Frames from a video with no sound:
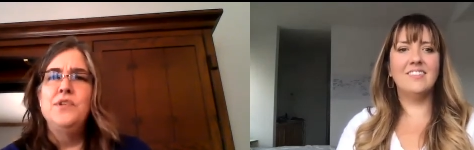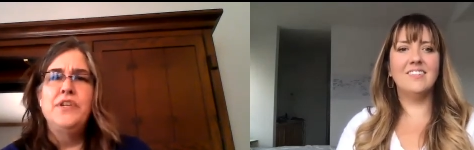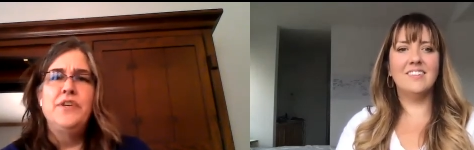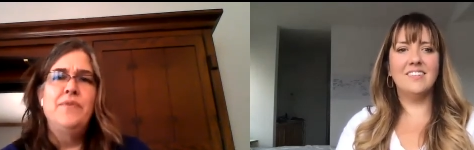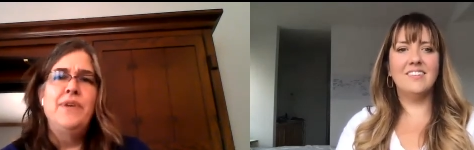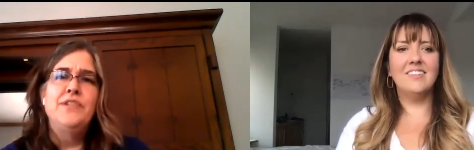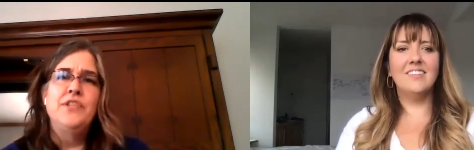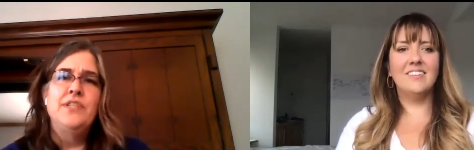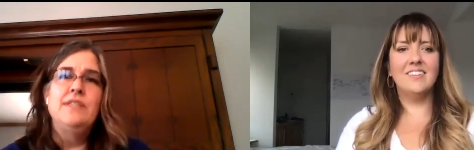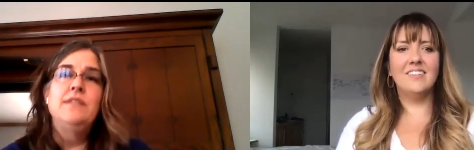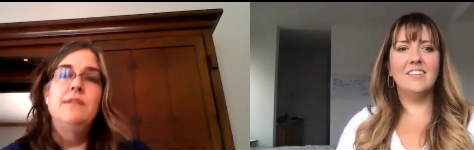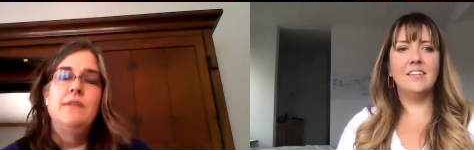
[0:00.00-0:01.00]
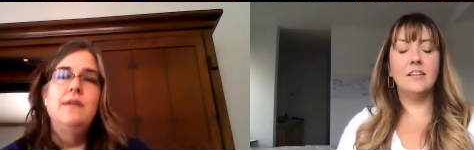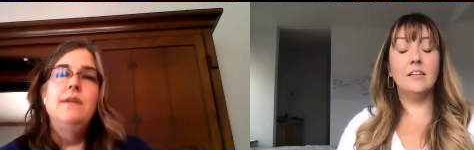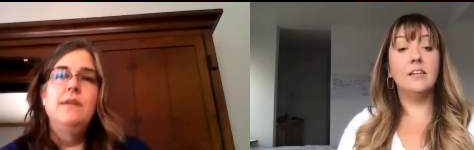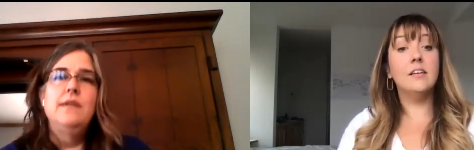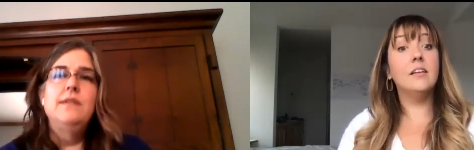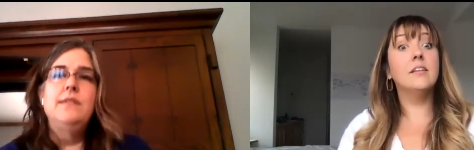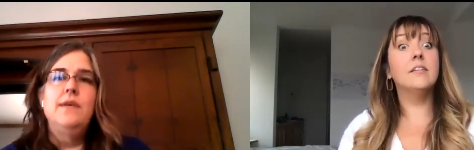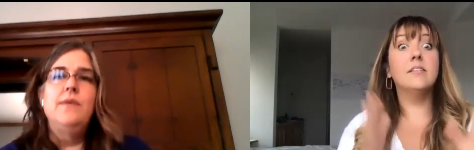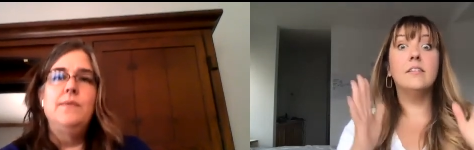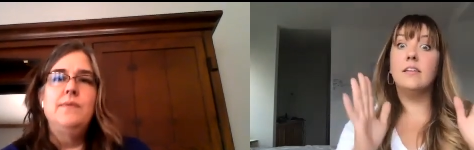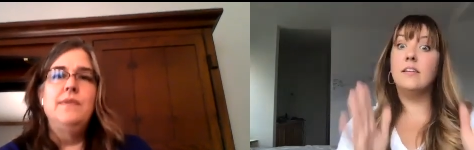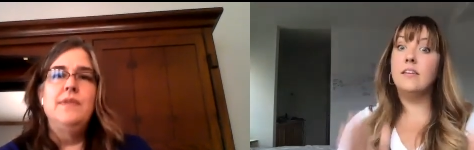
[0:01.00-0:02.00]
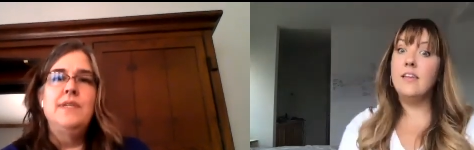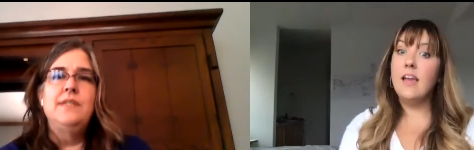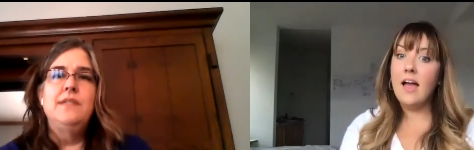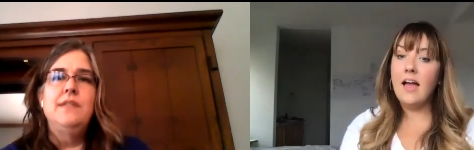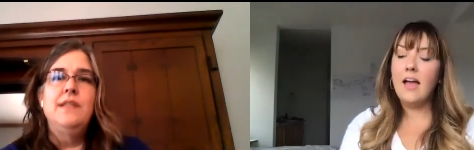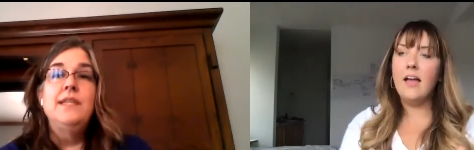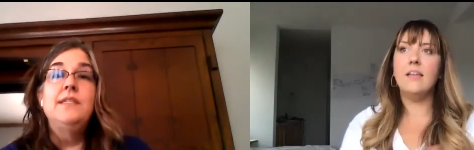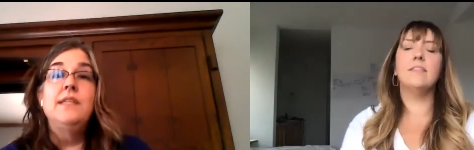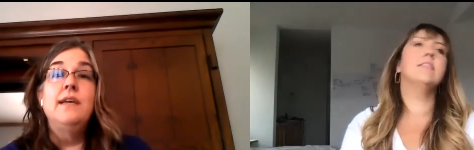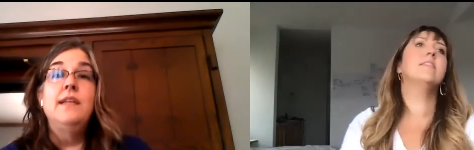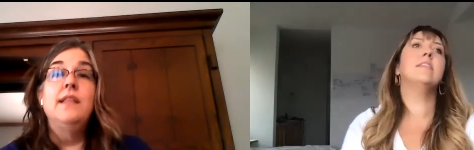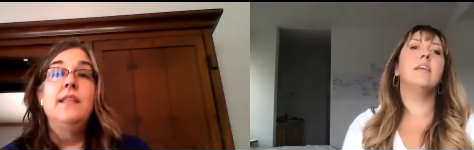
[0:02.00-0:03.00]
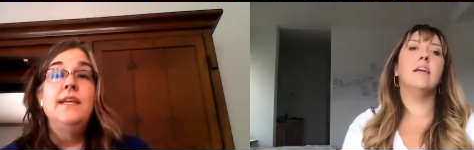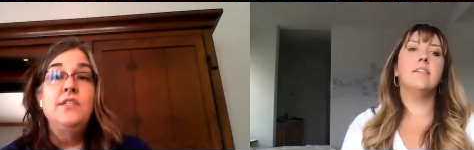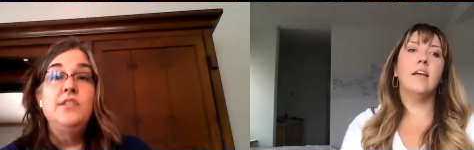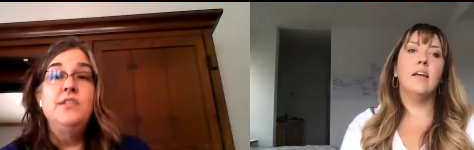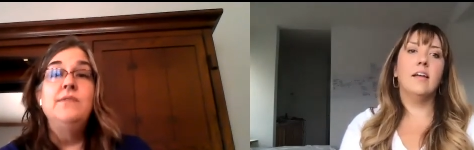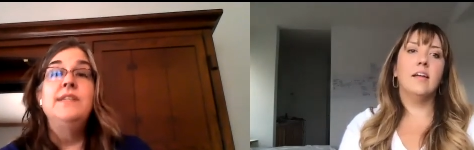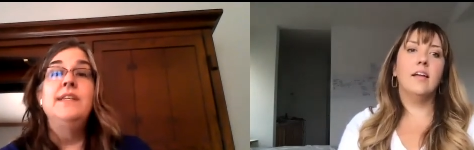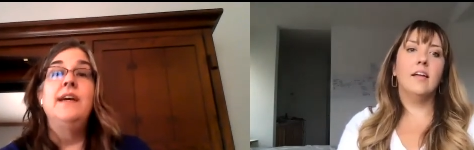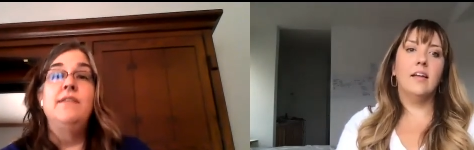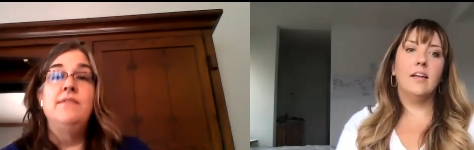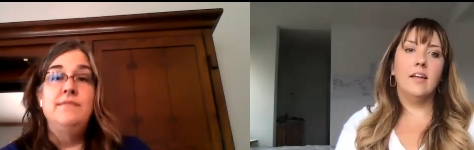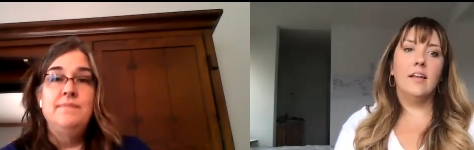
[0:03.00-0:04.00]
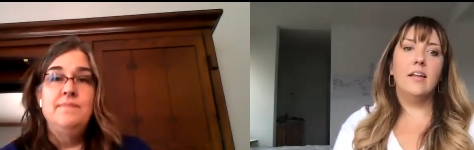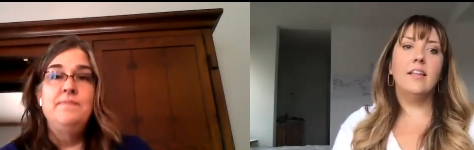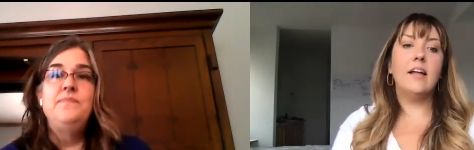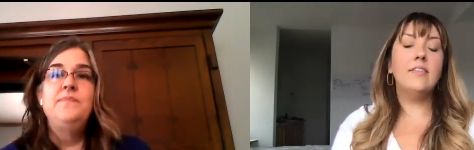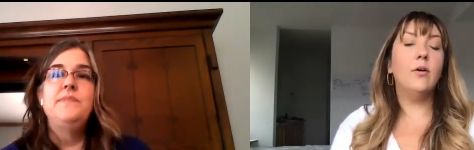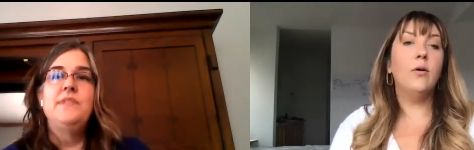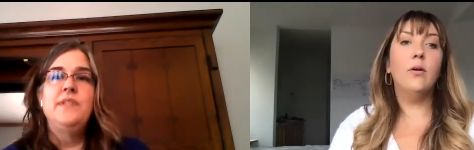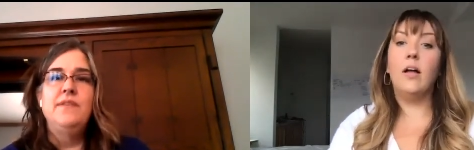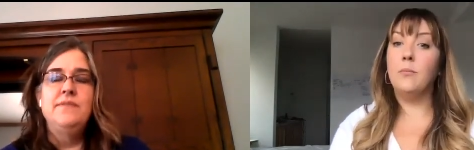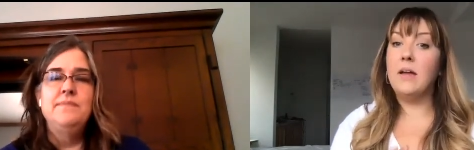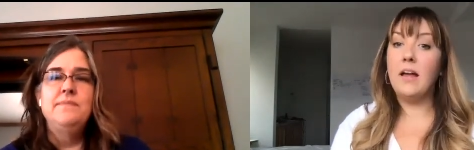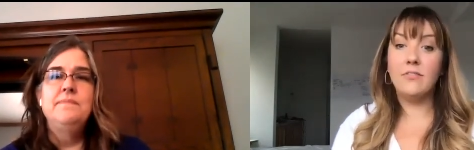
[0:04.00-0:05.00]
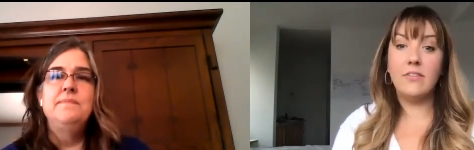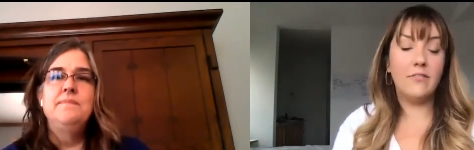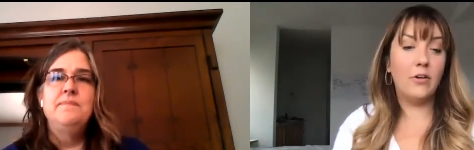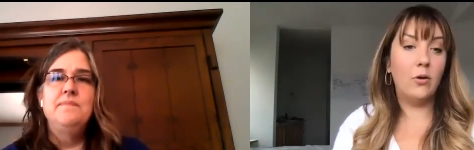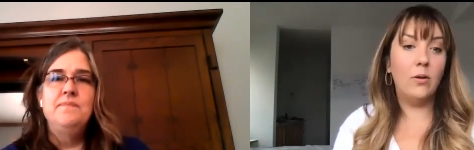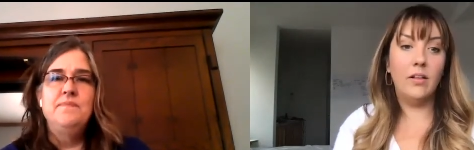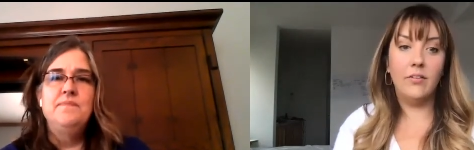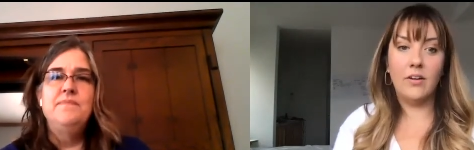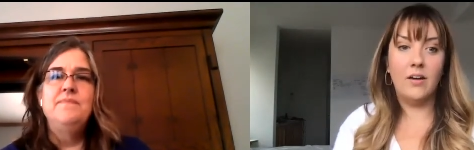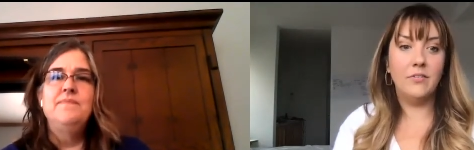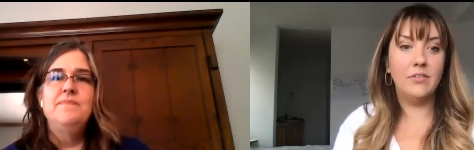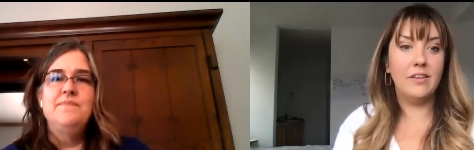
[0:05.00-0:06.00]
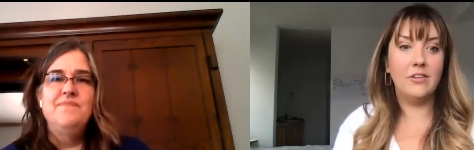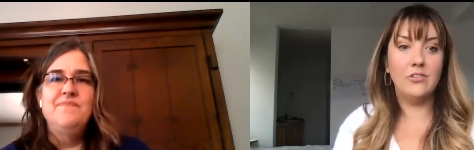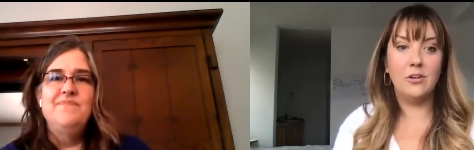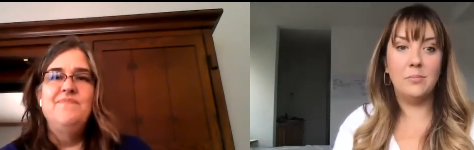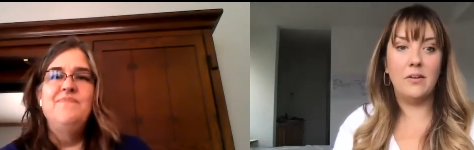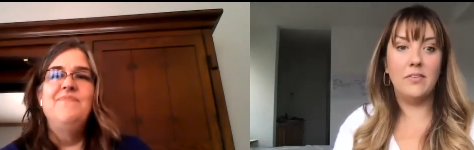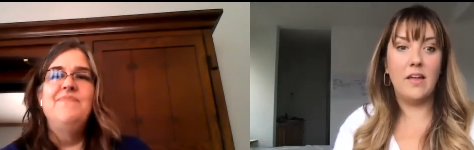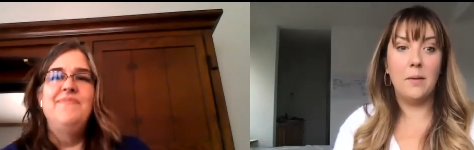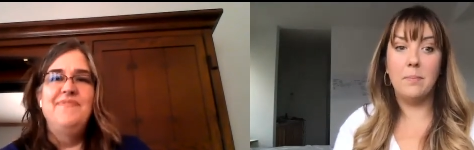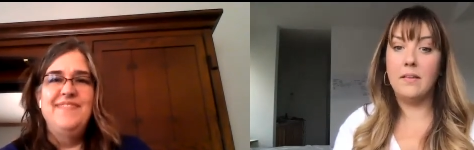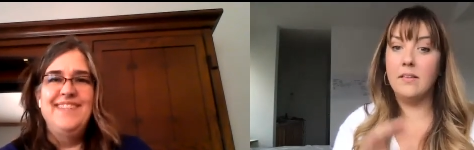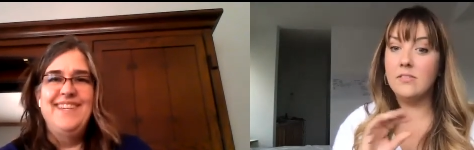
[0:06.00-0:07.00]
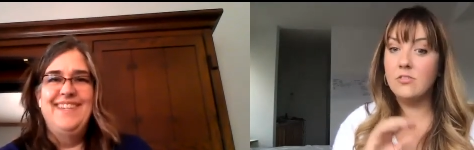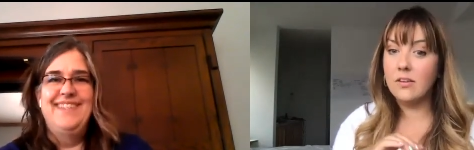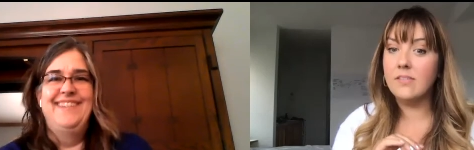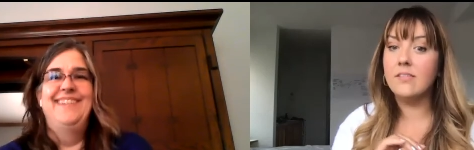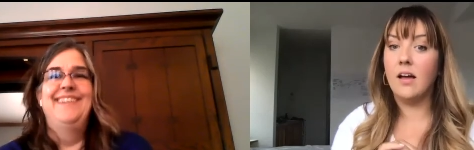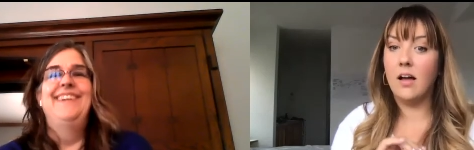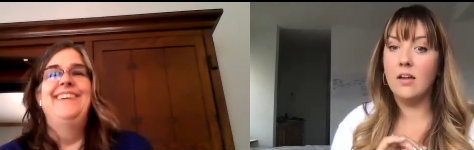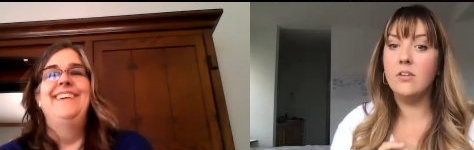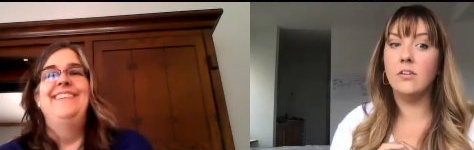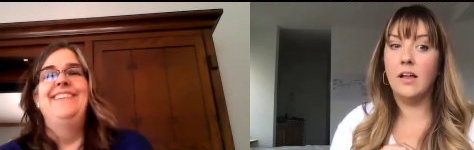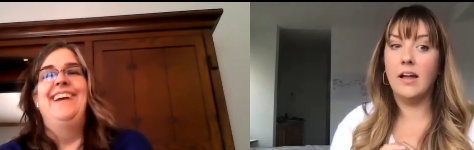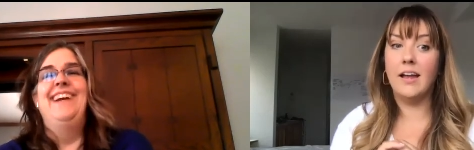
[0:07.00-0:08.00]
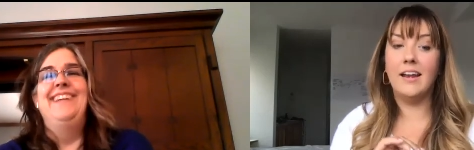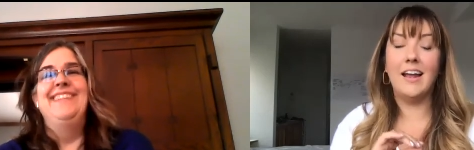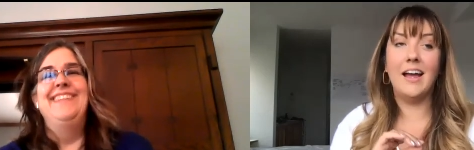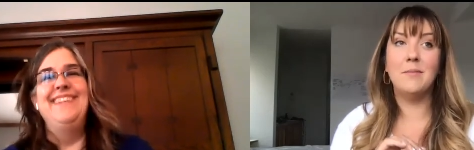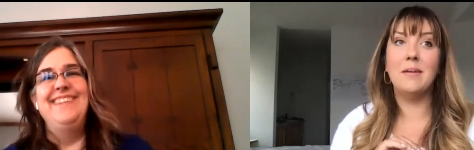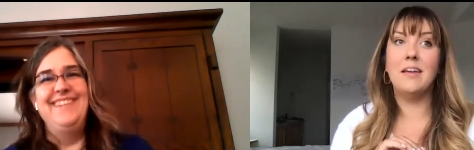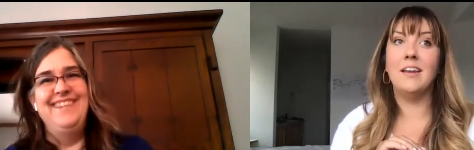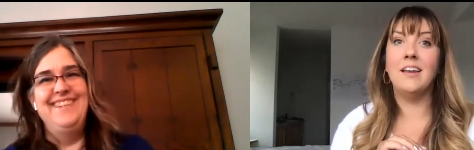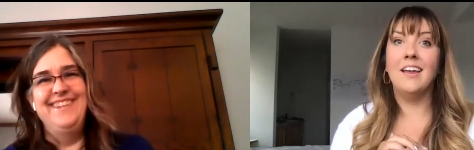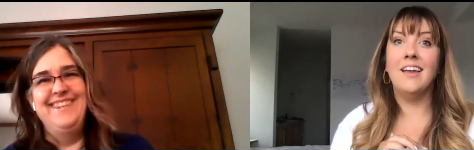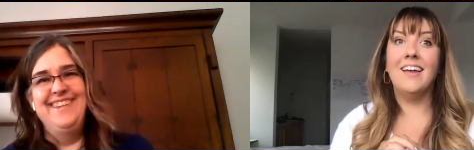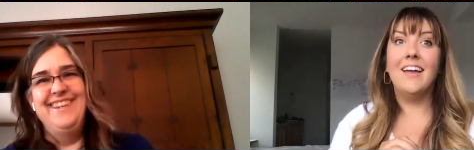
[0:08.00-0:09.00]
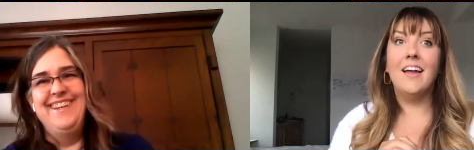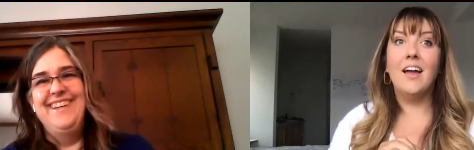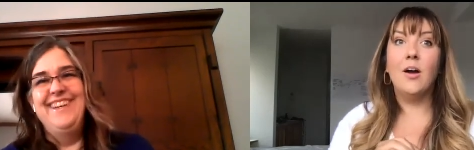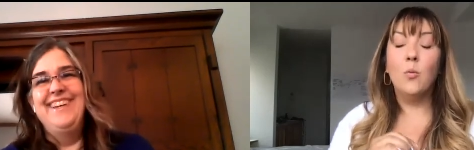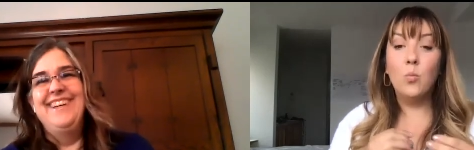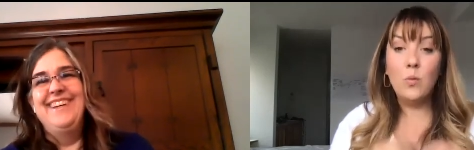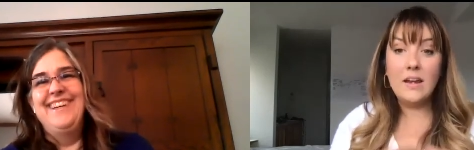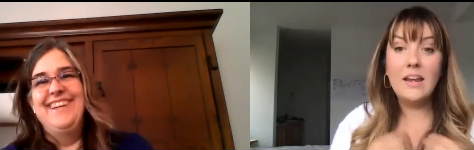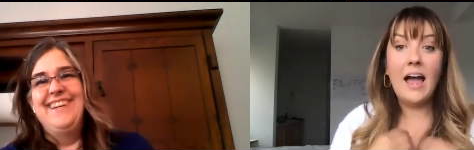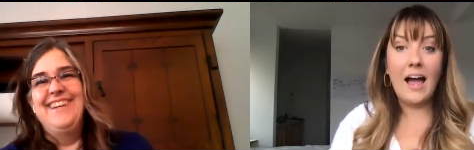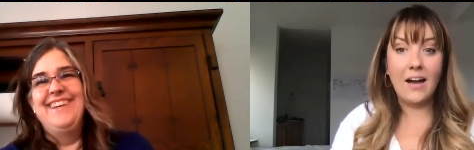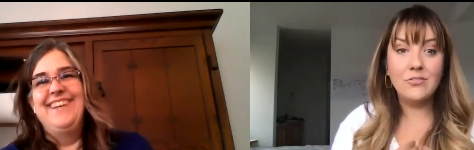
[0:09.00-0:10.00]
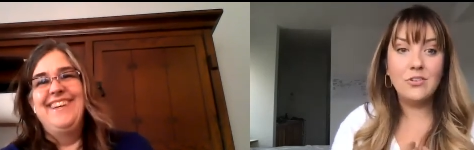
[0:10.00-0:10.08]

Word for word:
Speaker 1: generations so let's, yes. let's, uh, let's do it now.
Speaker 2: That's a whole, we have to have a whole other conversation about that. But just to underline, I mean, we have